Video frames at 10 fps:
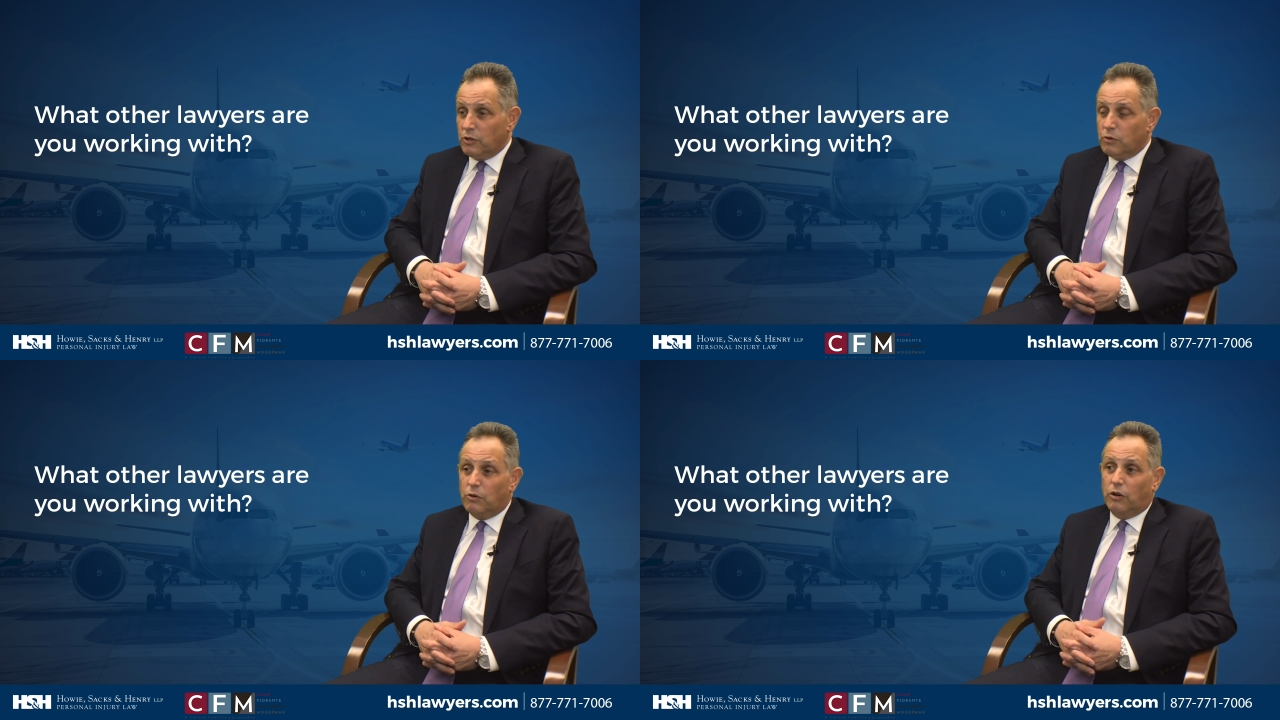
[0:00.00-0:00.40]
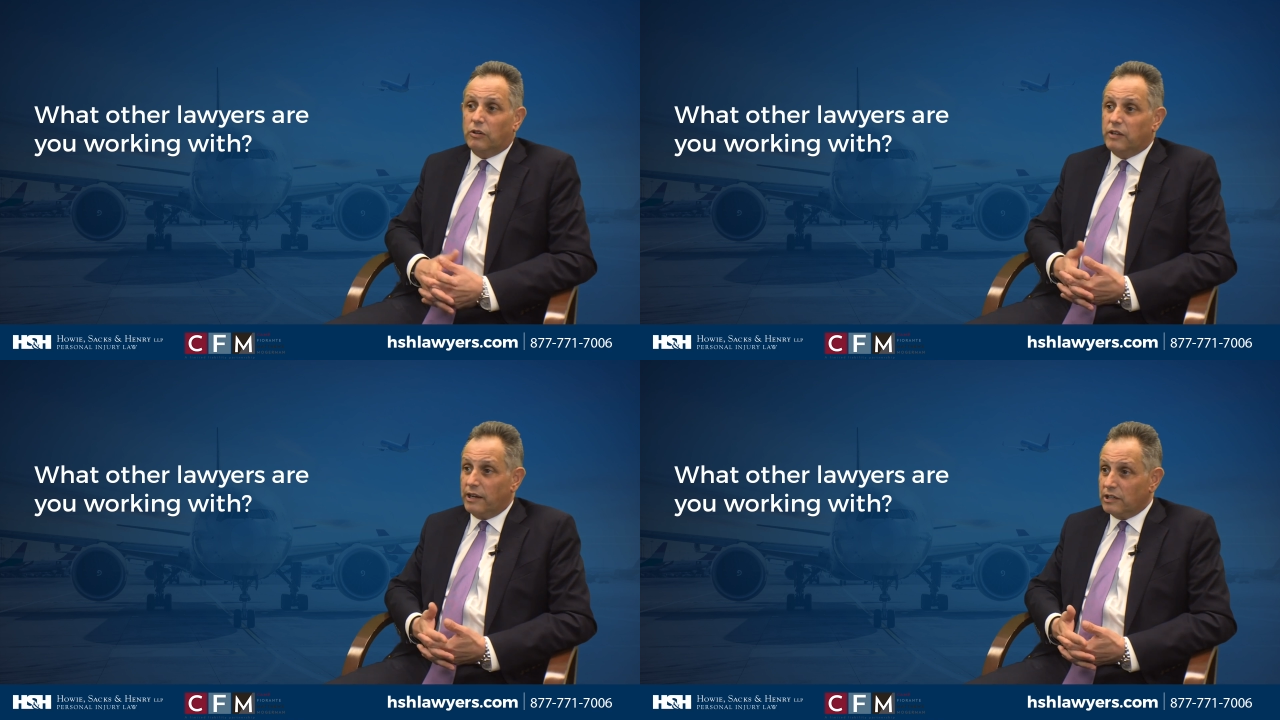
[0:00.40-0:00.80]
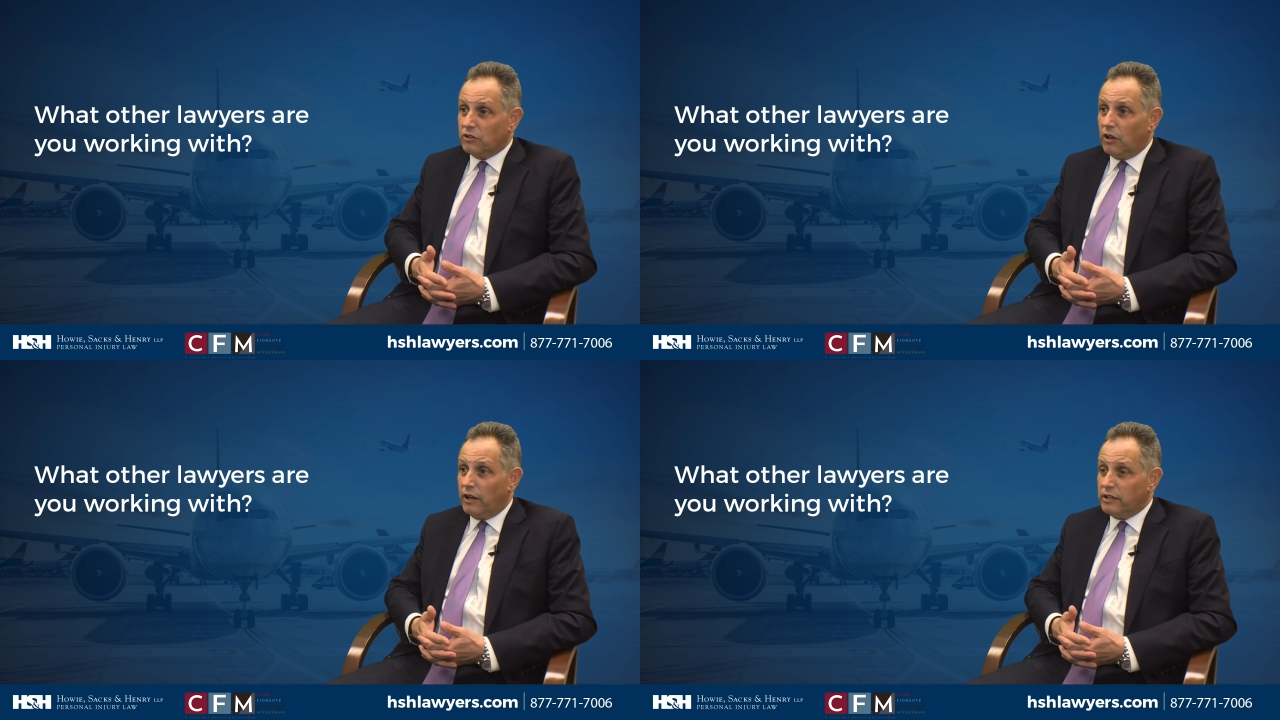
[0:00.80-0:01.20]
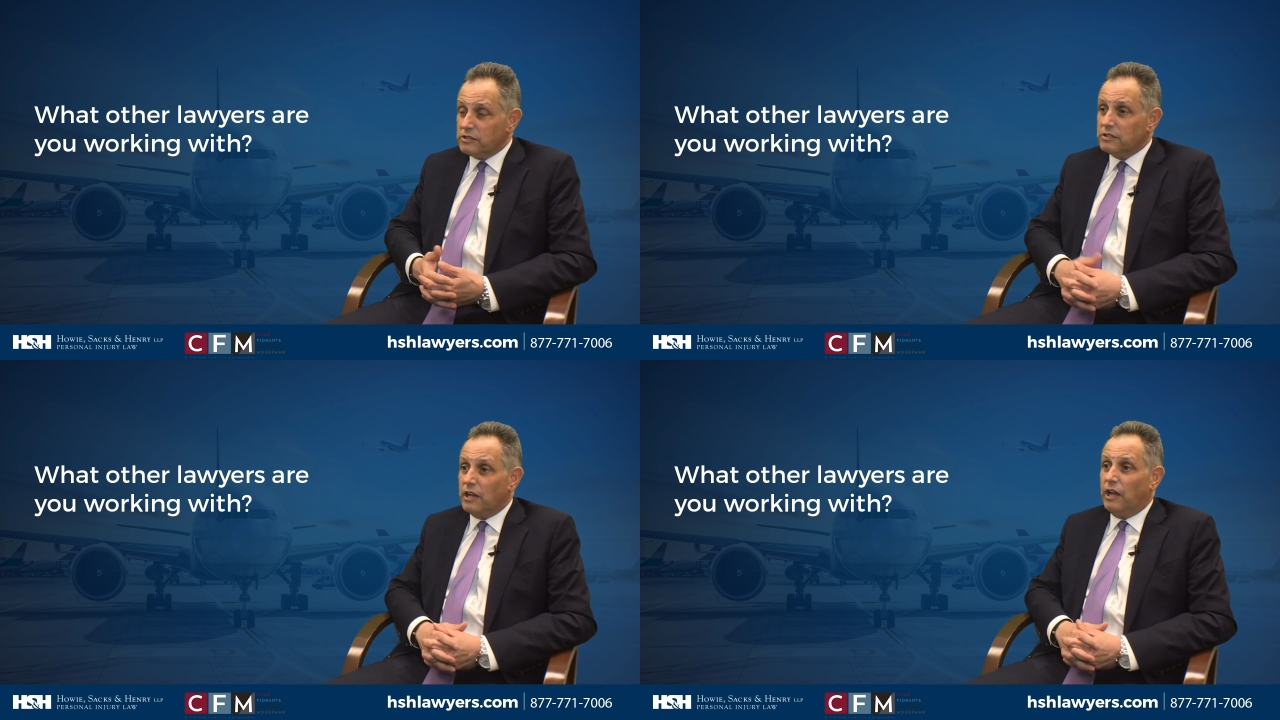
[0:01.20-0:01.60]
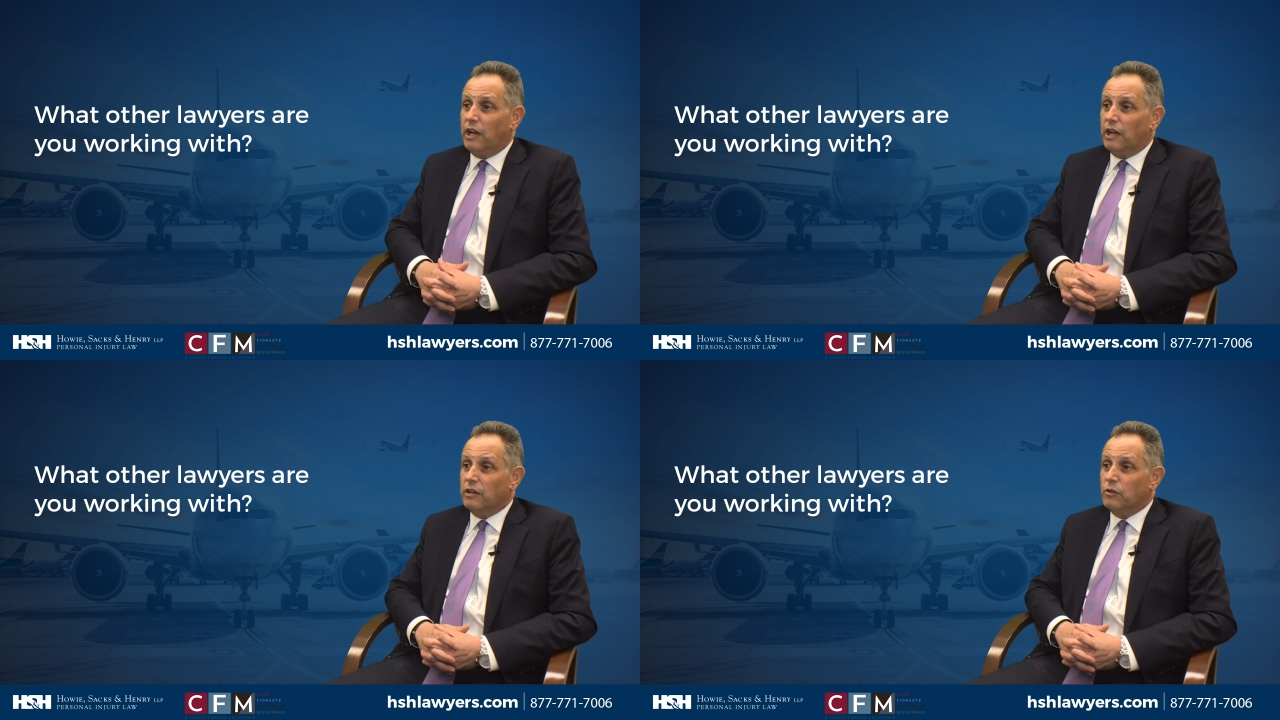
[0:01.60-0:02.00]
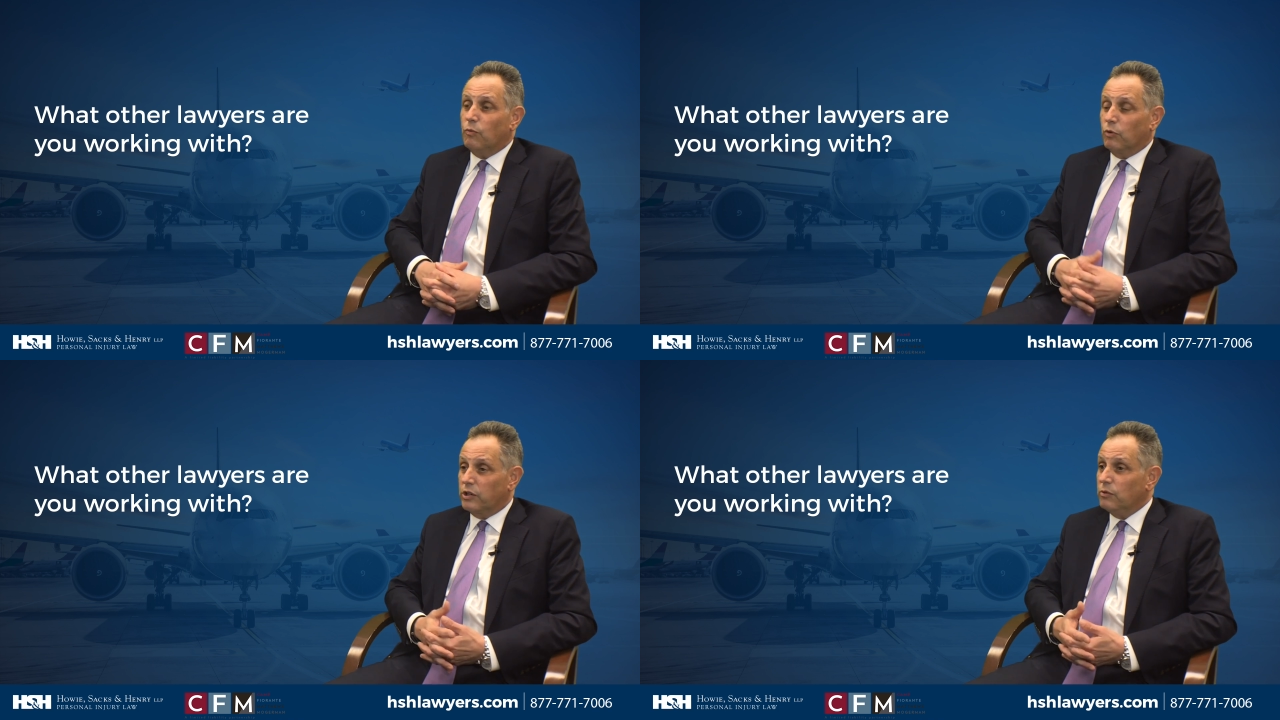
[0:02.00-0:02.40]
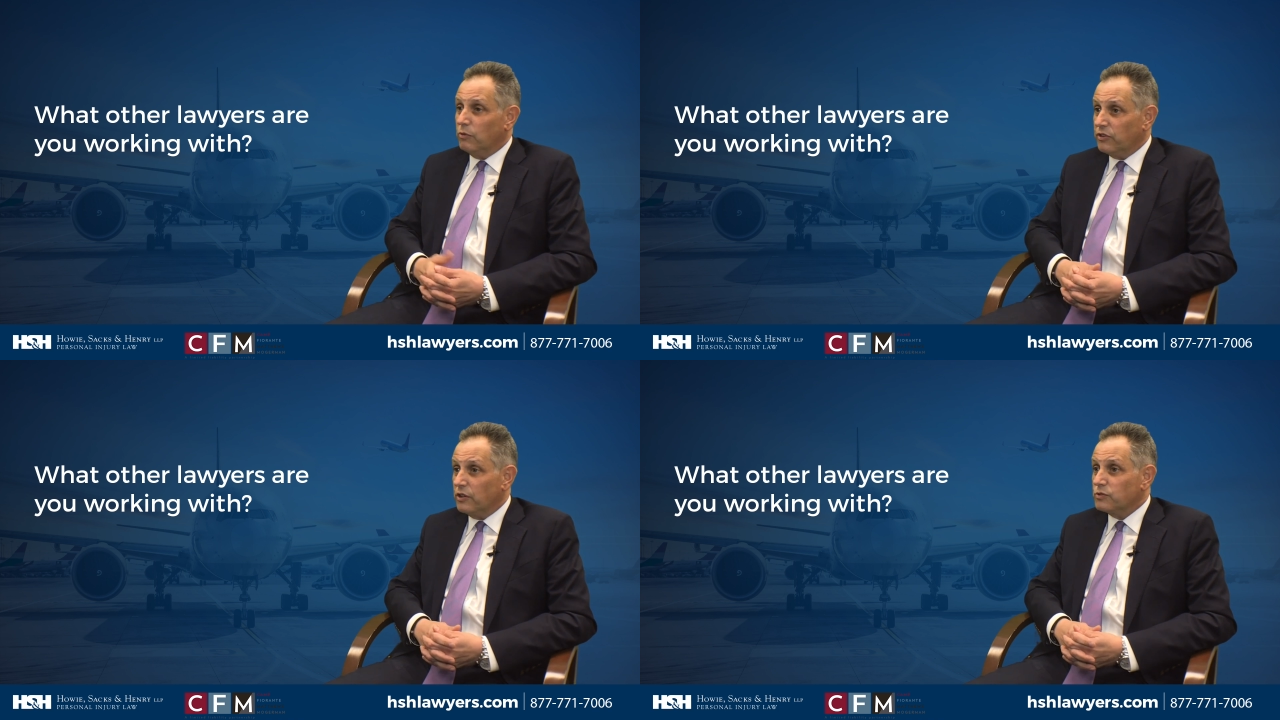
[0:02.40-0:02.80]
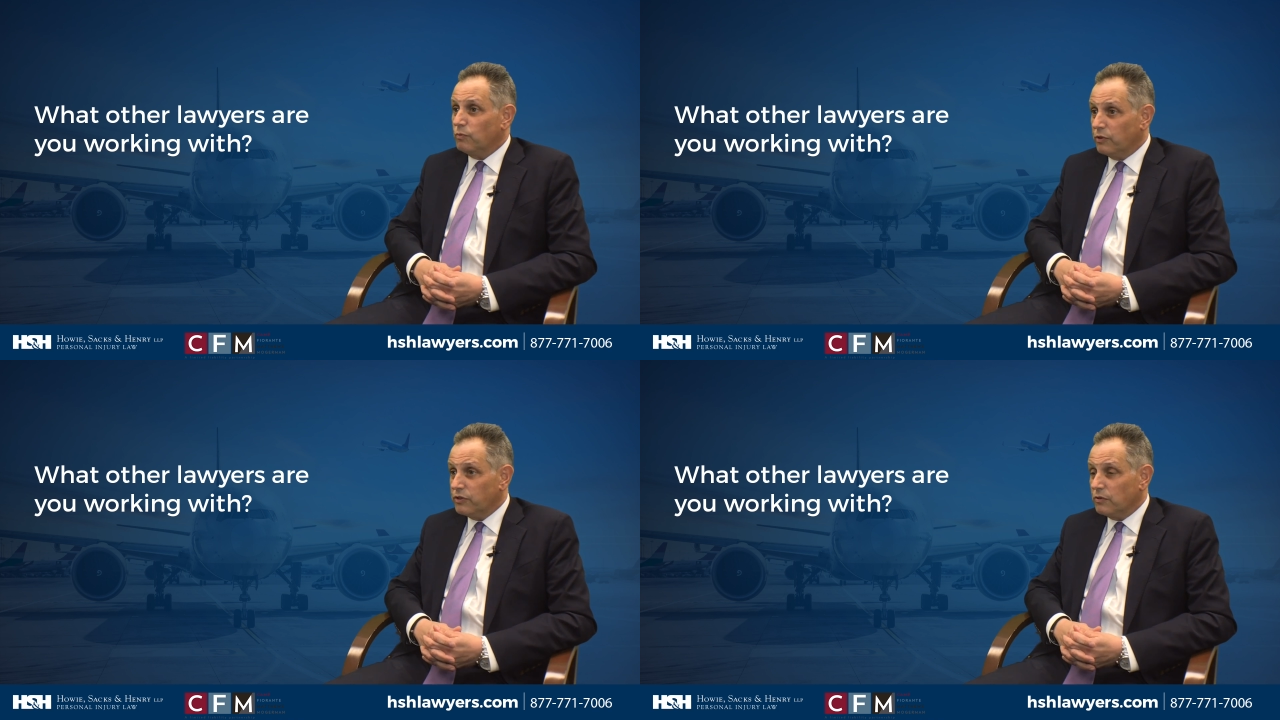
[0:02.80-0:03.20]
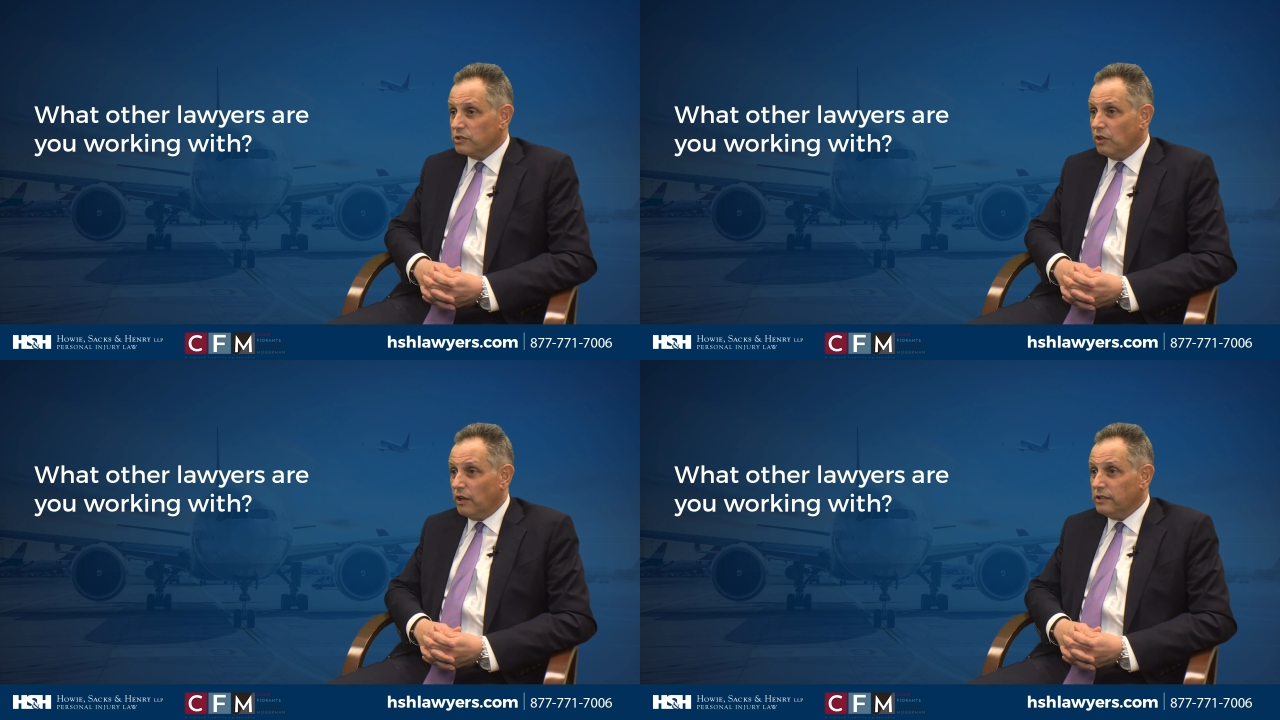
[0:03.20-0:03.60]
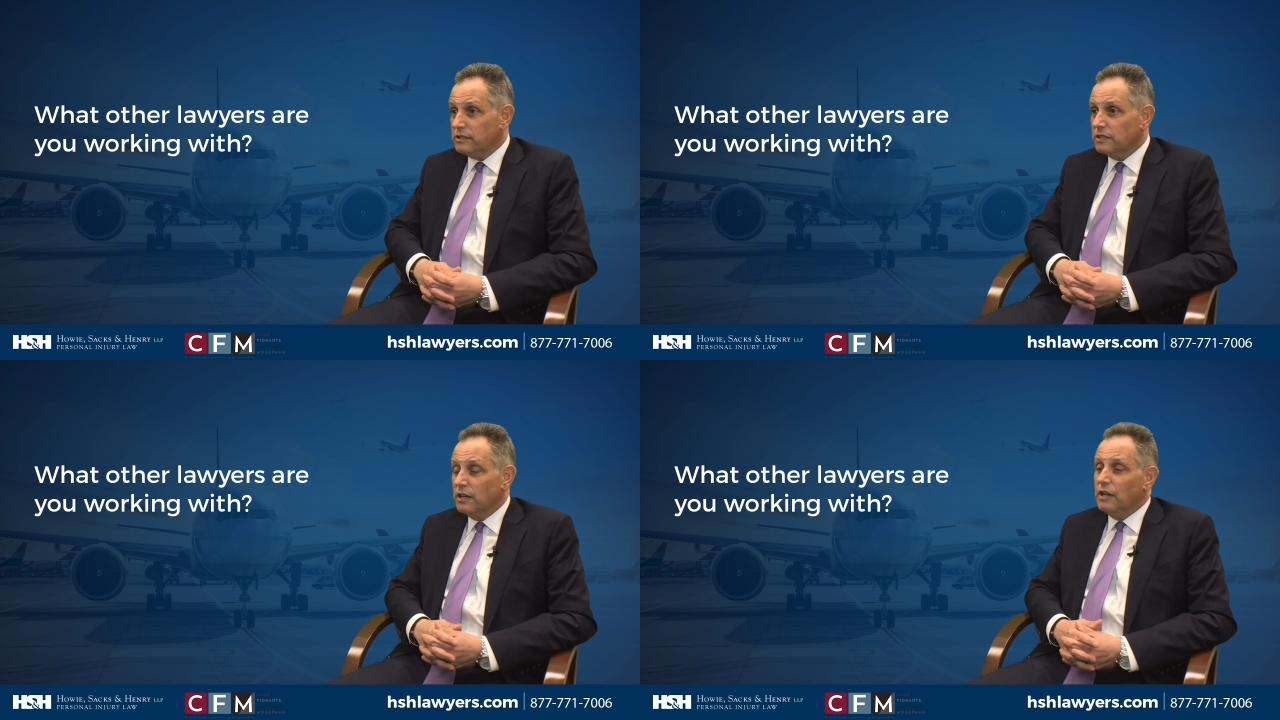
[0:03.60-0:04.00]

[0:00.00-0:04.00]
who are getting clients and working with us with those clients.